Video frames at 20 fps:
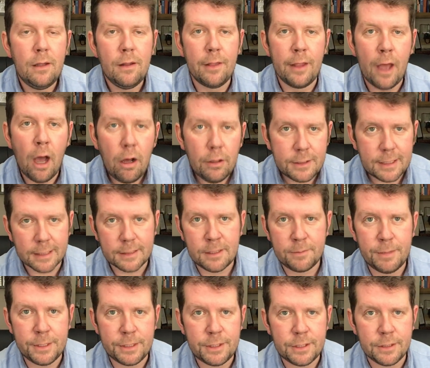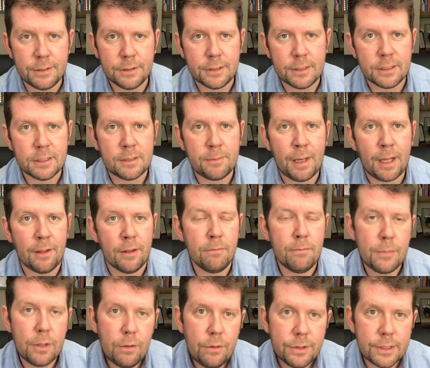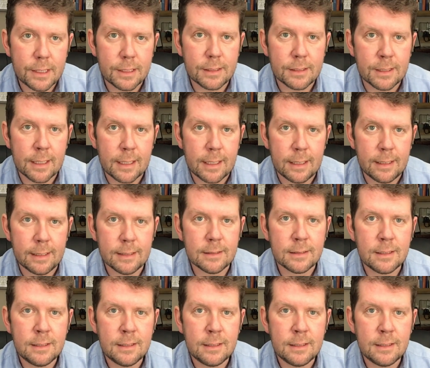the art exhibitions, it's about the music scene.